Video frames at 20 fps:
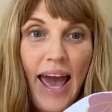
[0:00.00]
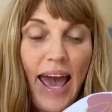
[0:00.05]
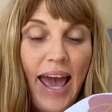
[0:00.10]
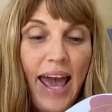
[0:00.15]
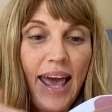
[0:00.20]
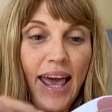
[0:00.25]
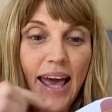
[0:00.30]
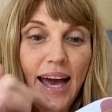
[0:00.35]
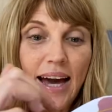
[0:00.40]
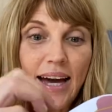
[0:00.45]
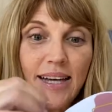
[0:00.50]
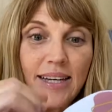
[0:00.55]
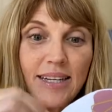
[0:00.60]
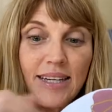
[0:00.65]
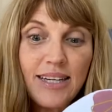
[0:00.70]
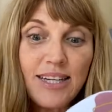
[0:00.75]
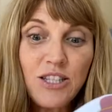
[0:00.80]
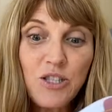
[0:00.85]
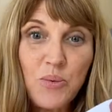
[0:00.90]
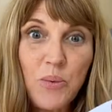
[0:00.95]

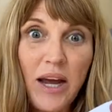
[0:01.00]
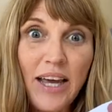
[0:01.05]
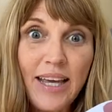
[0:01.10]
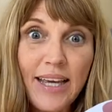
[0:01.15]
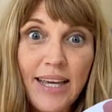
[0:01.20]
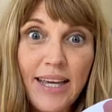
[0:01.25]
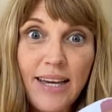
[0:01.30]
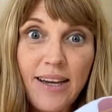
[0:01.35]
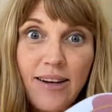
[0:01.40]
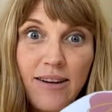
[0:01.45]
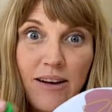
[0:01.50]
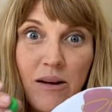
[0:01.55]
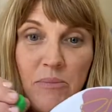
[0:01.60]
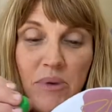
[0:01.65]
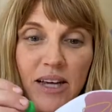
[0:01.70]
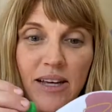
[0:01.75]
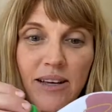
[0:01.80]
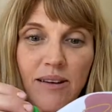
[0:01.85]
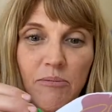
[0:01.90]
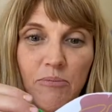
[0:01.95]
and it's right here. I'm
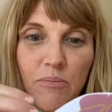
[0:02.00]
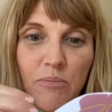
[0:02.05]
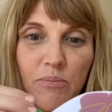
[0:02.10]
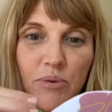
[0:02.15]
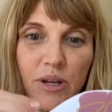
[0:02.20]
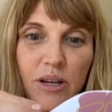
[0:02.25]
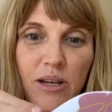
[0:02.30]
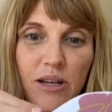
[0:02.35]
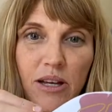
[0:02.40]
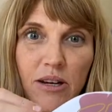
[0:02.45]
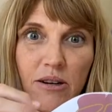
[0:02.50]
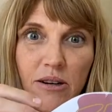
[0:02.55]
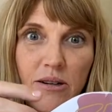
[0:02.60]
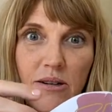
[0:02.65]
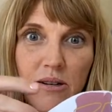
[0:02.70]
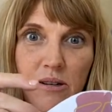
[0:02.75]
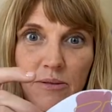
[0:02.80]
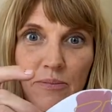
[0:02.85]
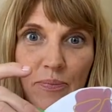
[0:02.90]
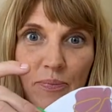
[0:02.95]
gonna put a
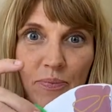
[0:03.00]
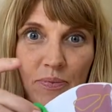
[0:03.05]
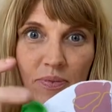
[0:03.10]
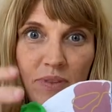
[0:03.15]
little